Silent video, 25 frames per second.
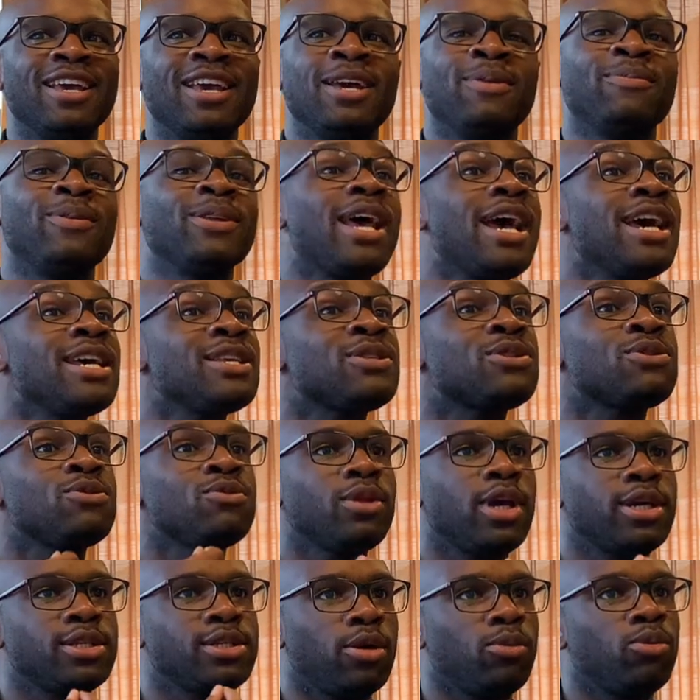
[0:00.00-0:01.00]
But as soon
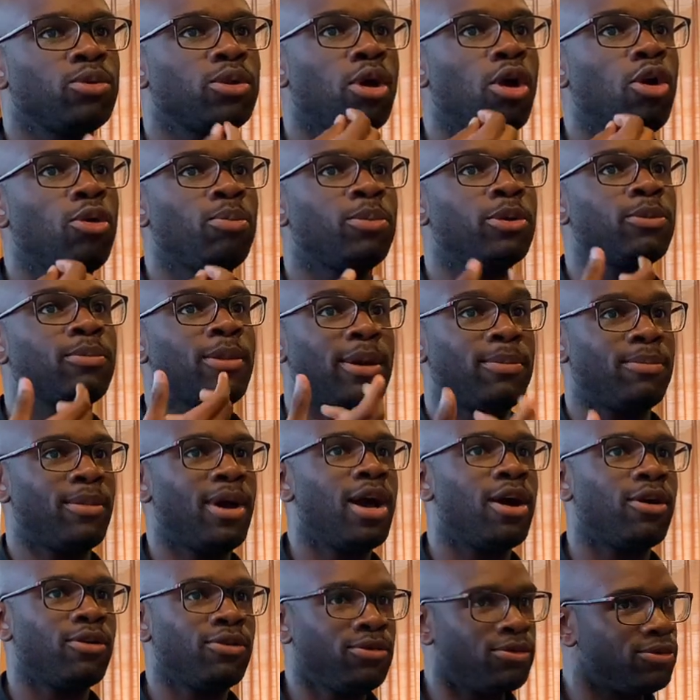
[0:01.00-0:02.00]
as I would open my
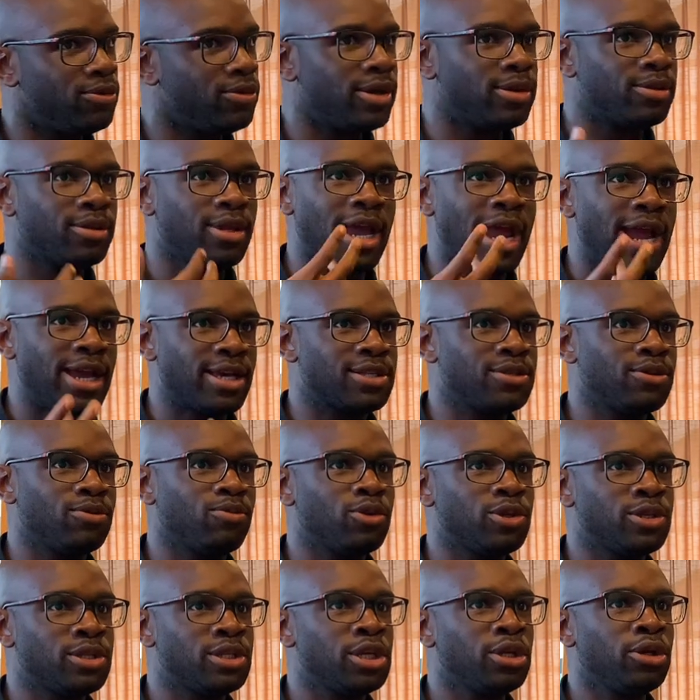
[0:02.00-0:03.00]
mouth and the accent
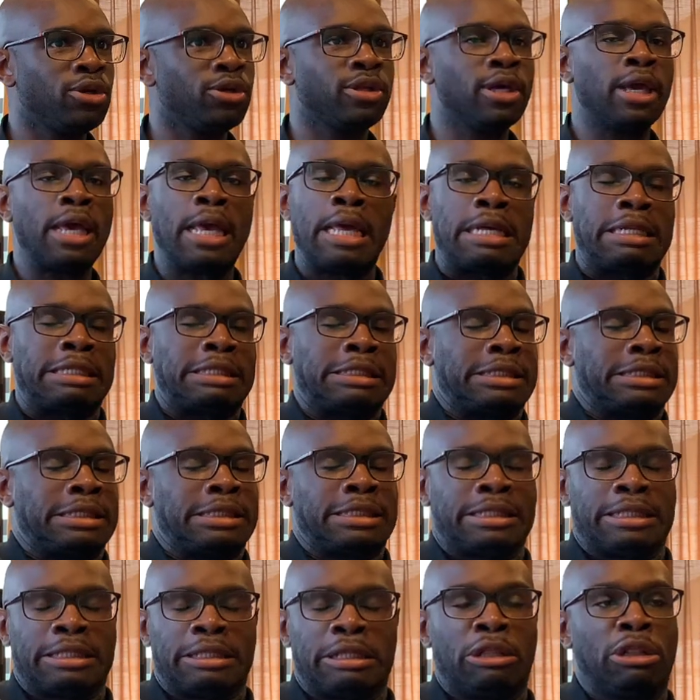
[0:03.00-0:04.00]
was heard,
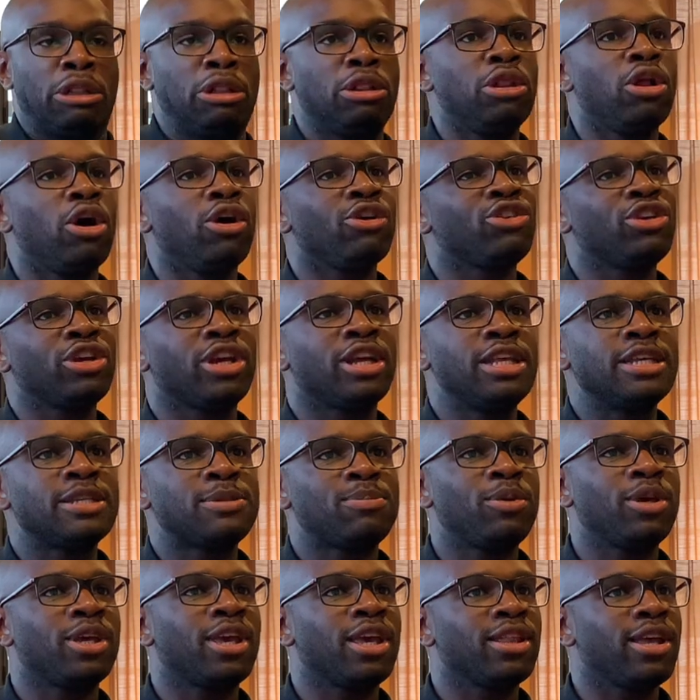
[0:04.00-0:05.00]
logically
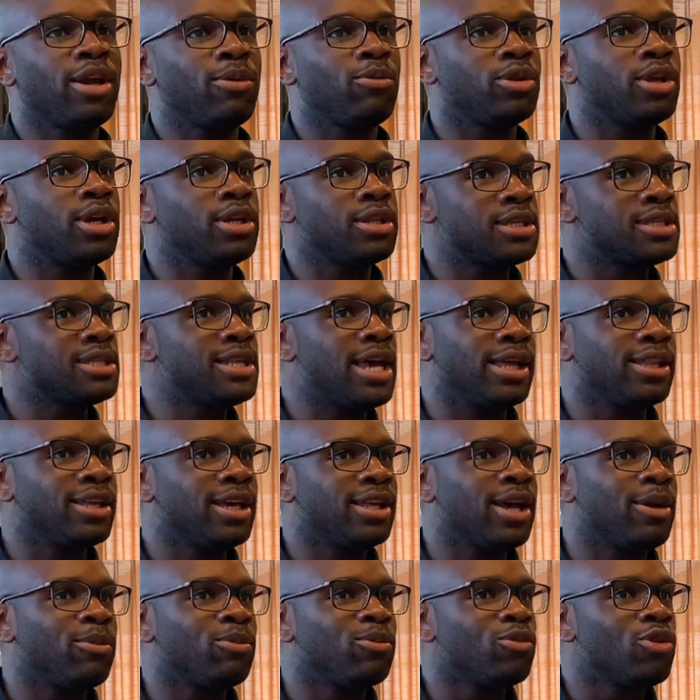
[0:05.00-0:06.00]
speaking, they would understand that
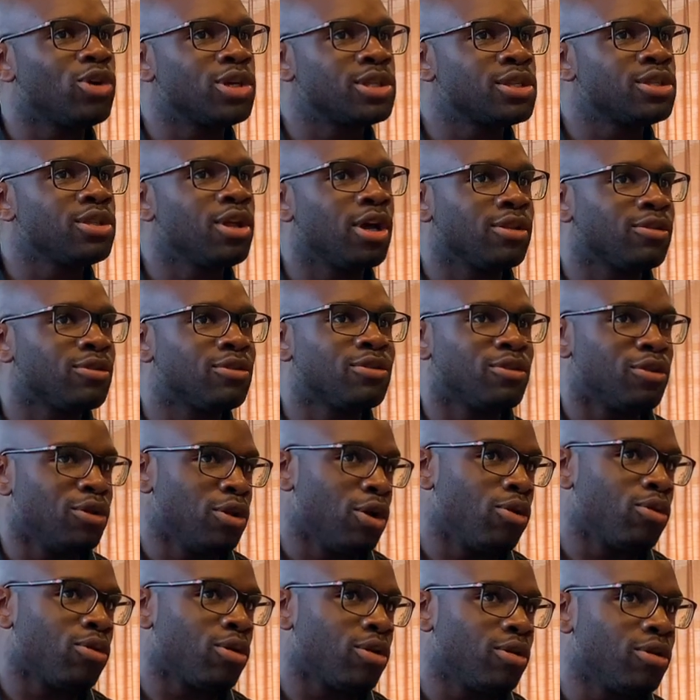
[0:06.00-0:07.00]
I was not
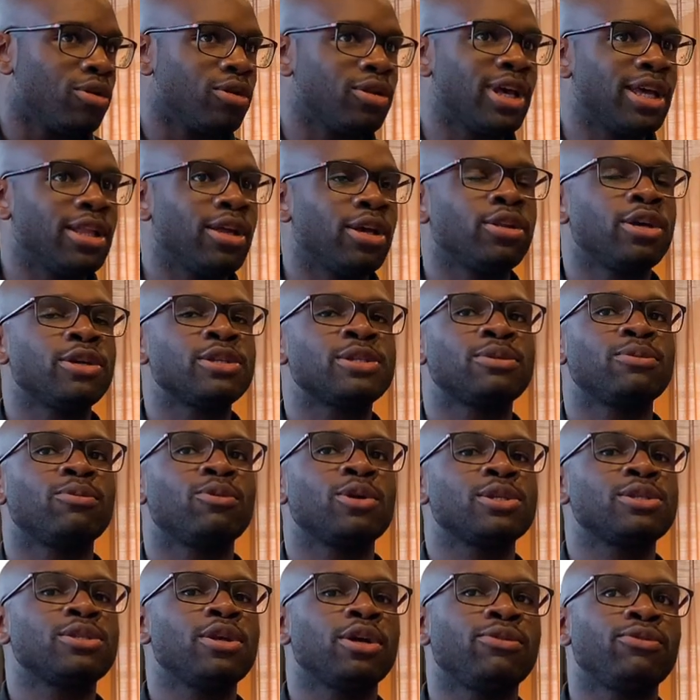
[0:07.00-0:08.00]
local, that I
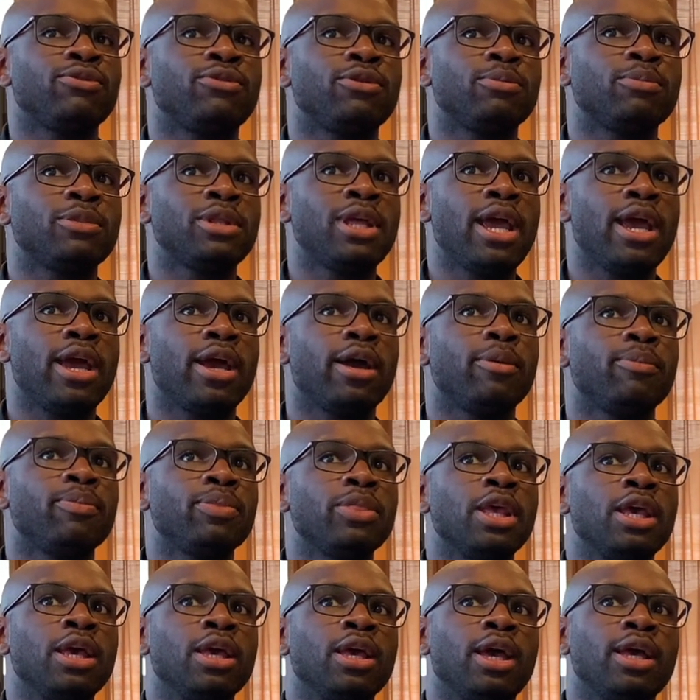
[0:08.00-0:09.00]
was not from there.
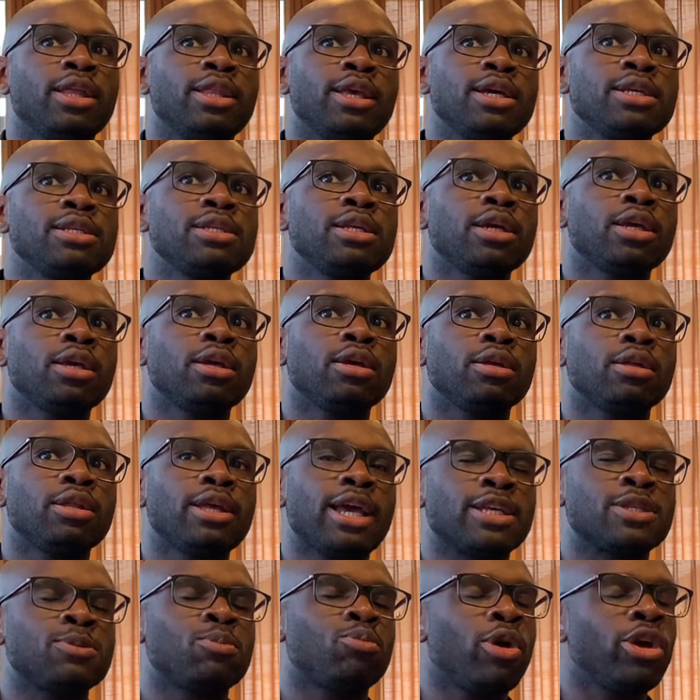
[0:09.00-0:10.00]
And there's like an
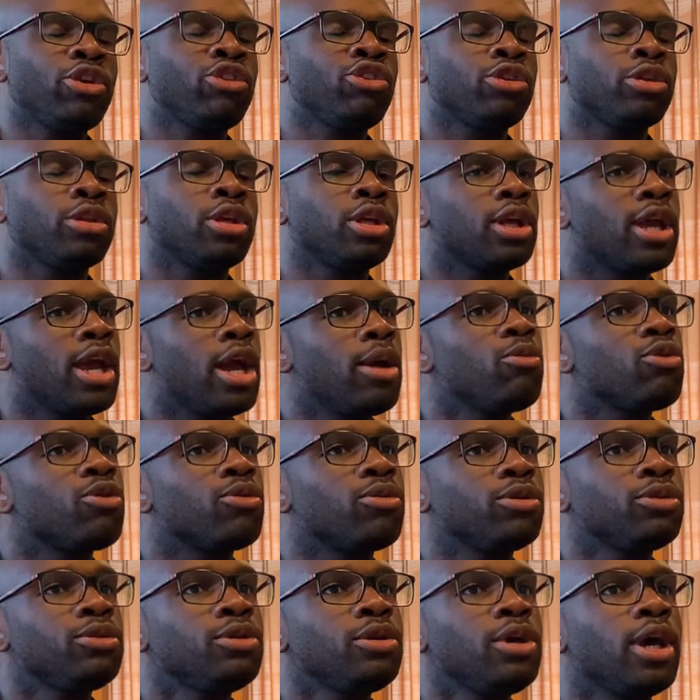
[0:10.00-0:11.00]
expression in
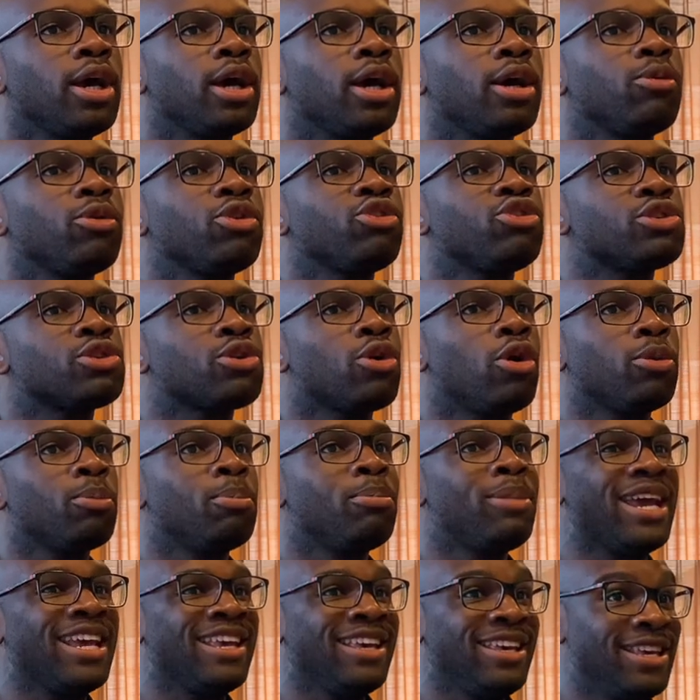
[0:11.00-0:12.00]
Cameroon, uh, which is called
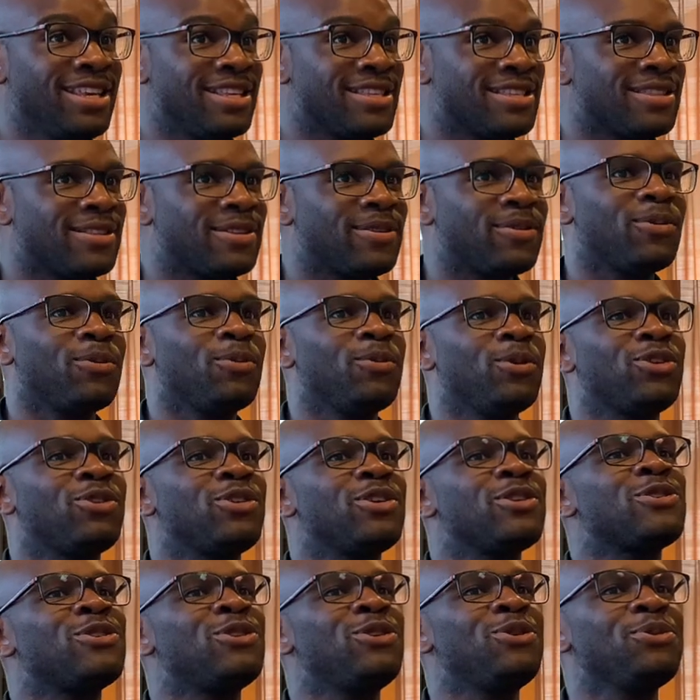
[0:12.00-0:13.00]
bengiste, which
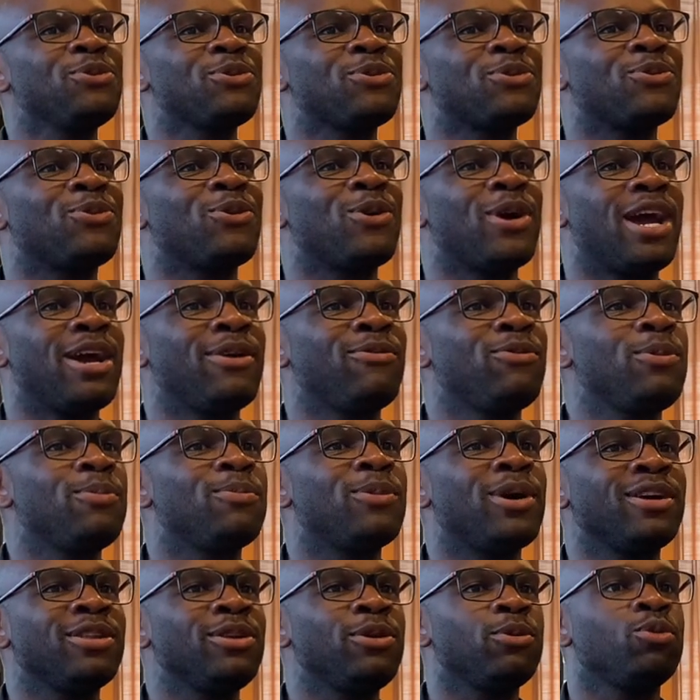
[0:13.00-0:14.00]
is used for
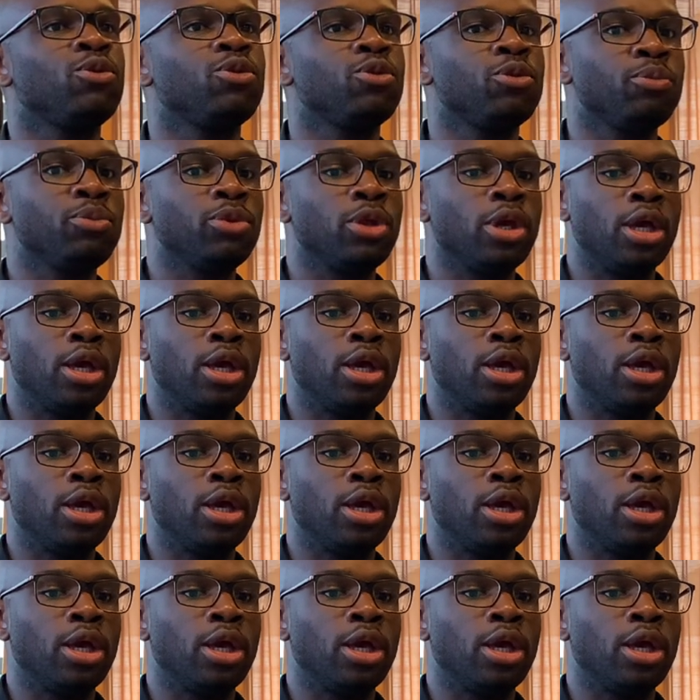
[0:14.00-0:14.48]
everybody who